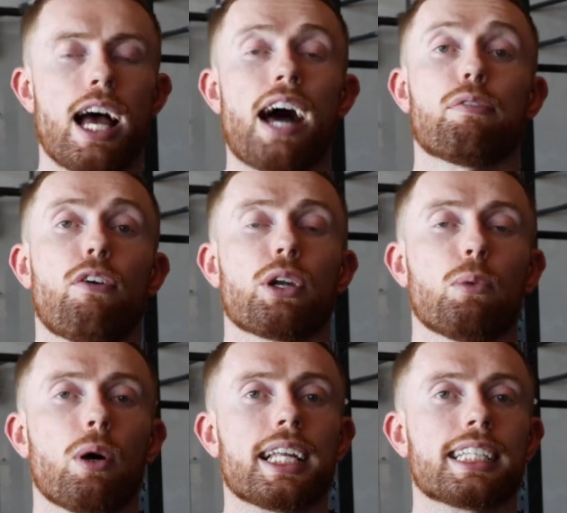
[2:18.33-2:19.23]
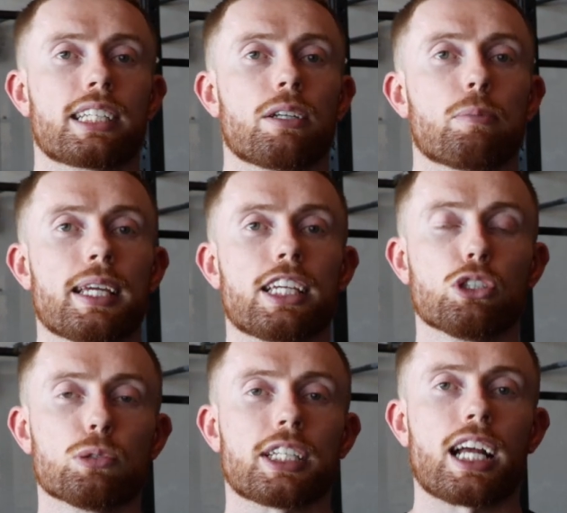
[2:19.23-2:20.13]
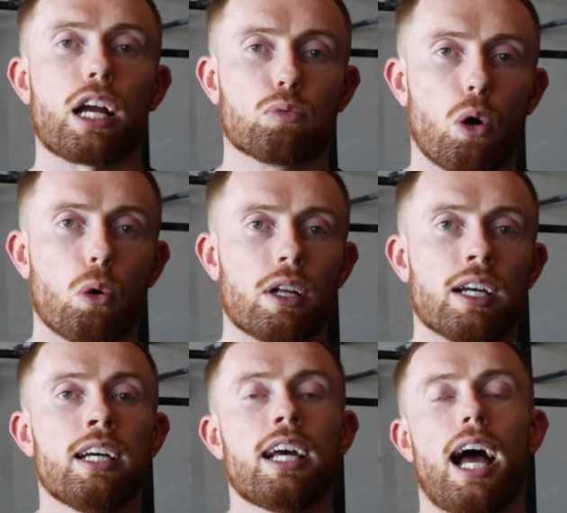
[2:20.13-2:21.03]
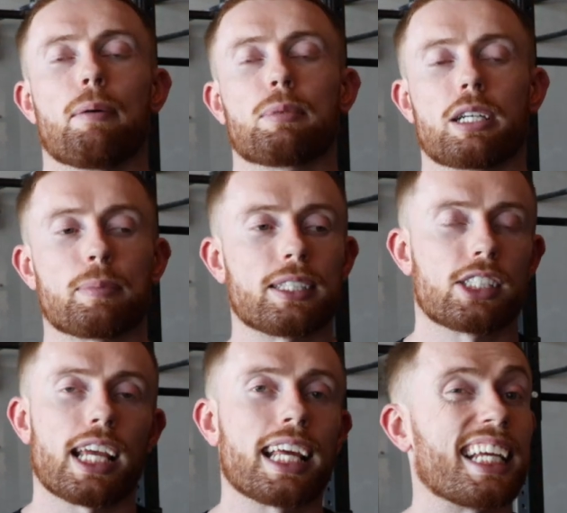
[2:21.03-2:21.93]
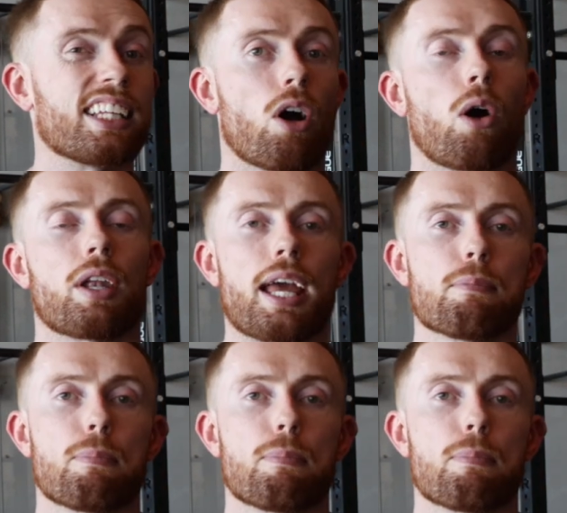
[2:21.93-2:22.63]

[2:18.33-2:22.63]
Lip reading: And the final one is going to be using a roller, and we're going to be sitting either on a